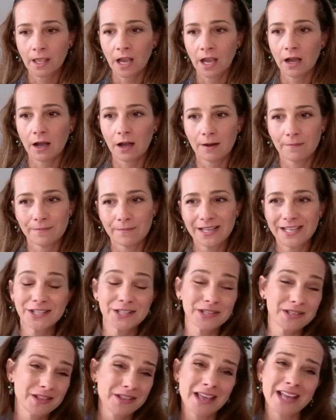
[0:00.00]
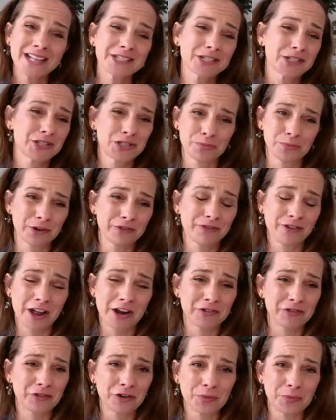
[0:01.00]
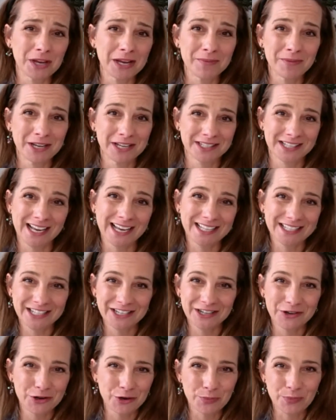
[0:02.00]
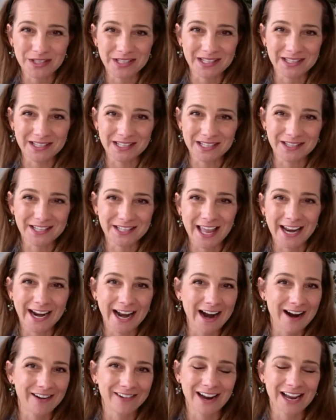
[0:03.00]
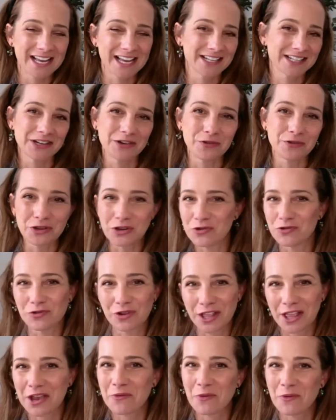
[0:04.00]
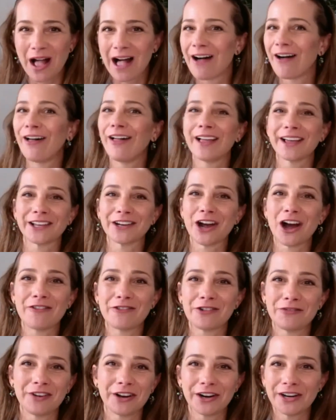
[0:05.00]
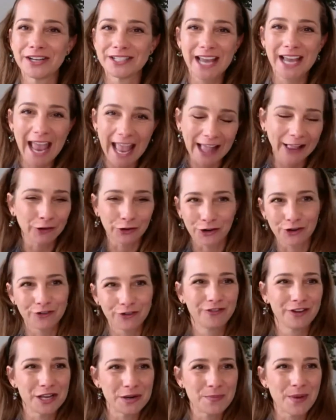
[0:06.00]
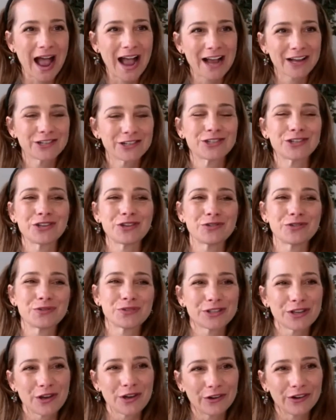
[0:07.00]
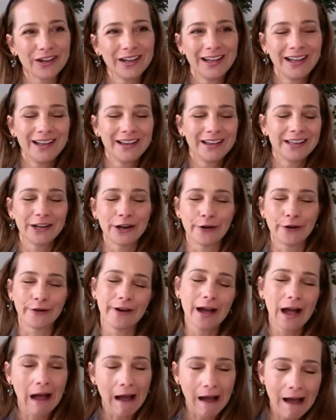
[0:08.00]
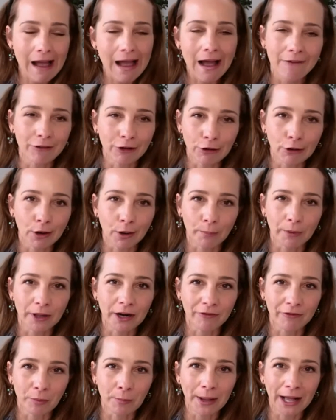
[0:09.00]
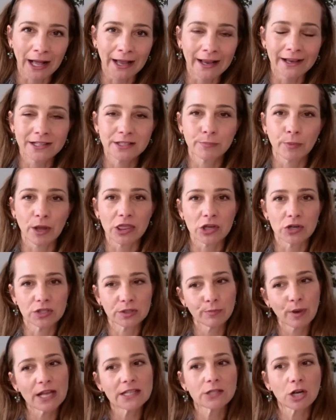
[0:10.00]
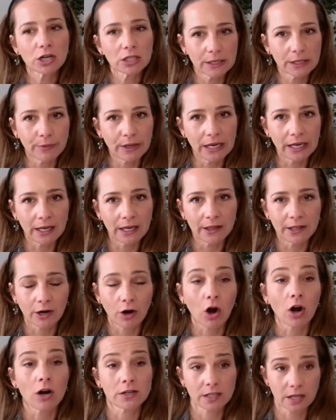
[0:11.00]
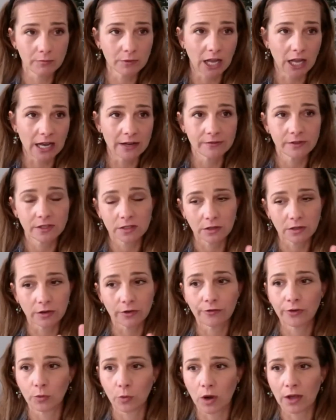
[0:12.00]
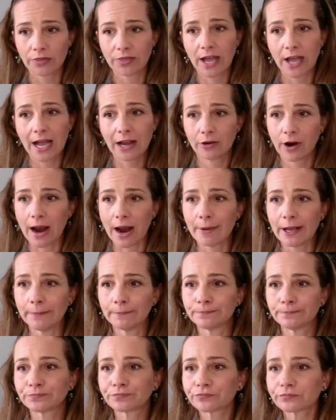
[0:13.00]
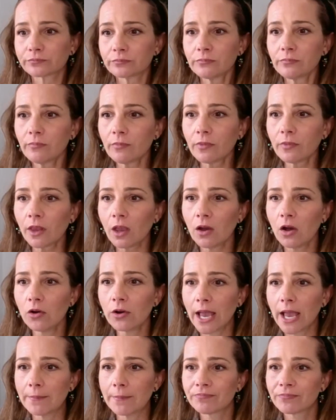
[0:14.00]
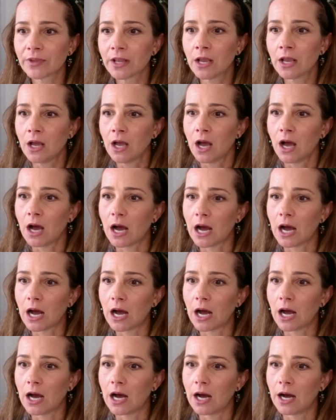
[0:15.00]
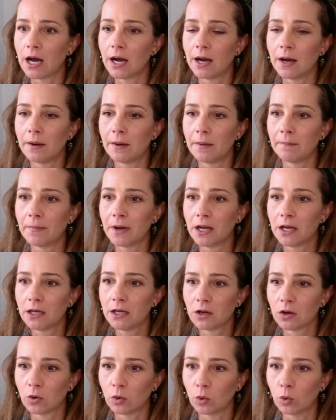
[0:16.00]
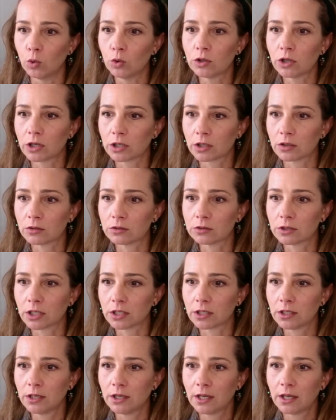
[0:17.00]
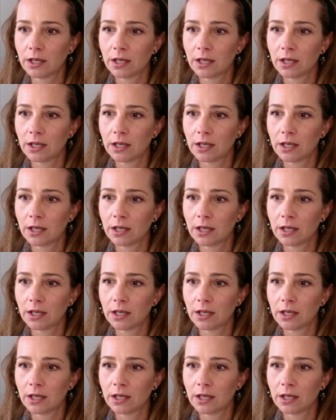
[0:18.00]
Um, it's that's super fun for me because I get to know your business inside out. I get to know you really well. I can offer very tailored feedback to you. So, you know, I have a little bit of a bias, but those spots are limited. There are some left. So if you want that, grab it. Okay. Um, hold on, hold on.